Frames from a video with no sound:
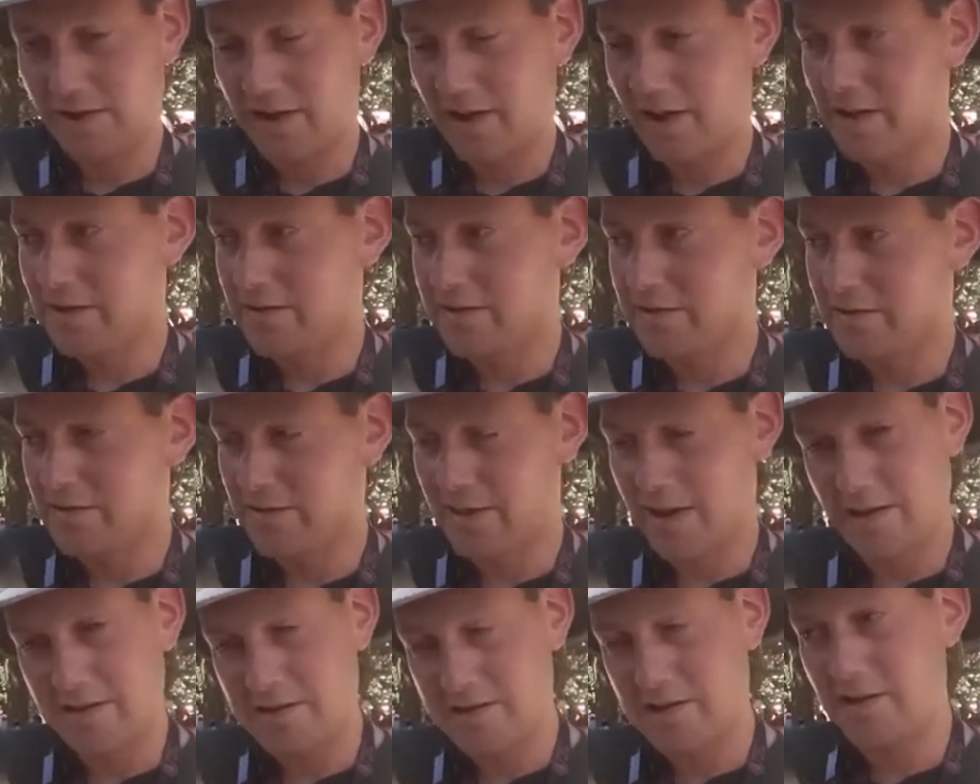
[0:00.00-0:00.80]
And
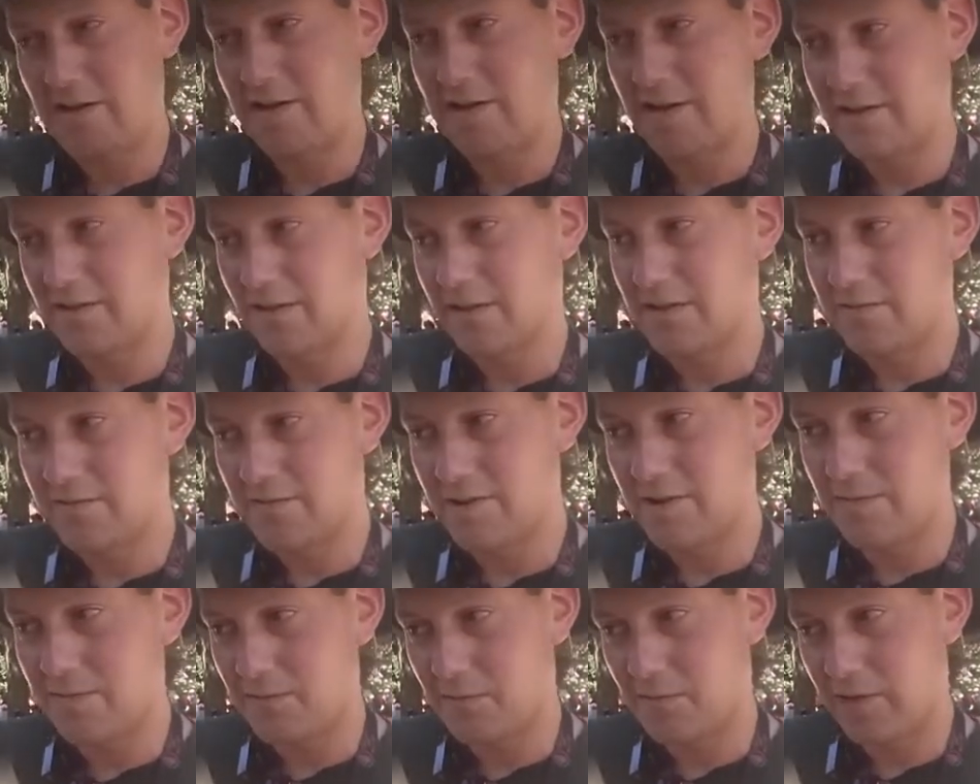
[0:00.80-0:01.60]
that tent is only
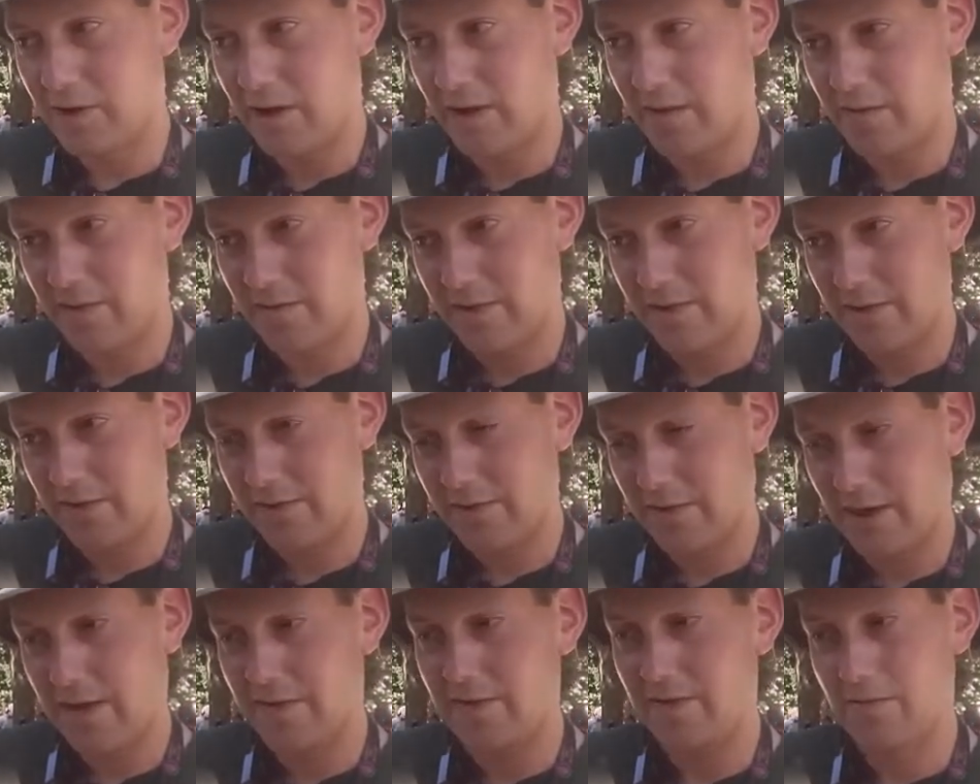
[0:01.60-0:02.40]
really born out of the
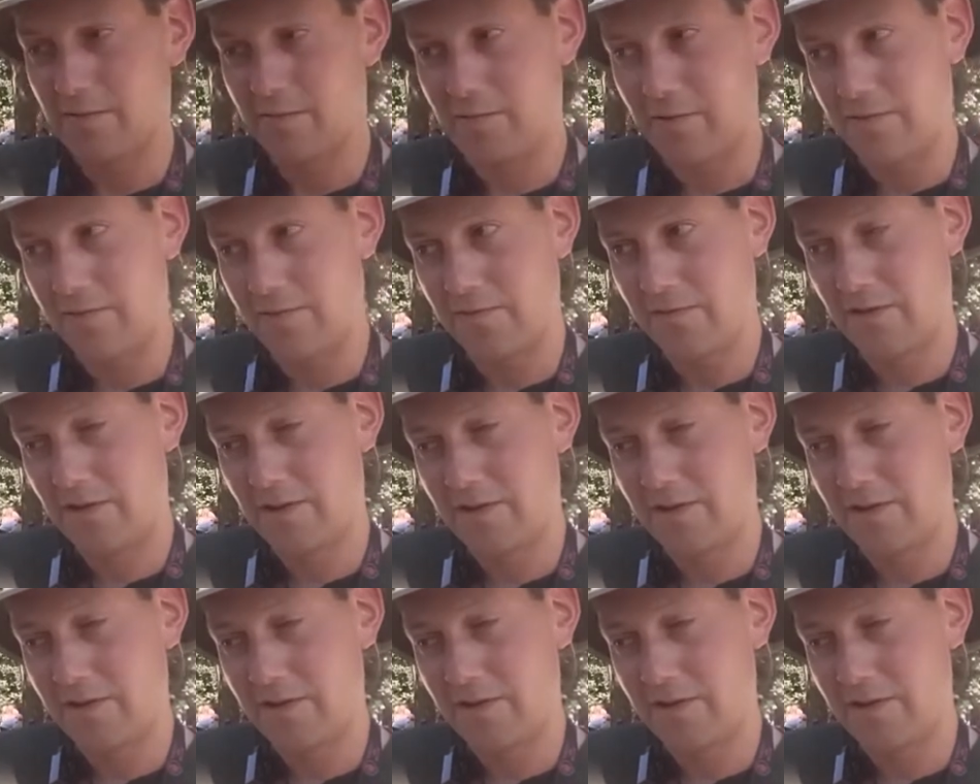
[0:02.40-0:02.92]
fact that we've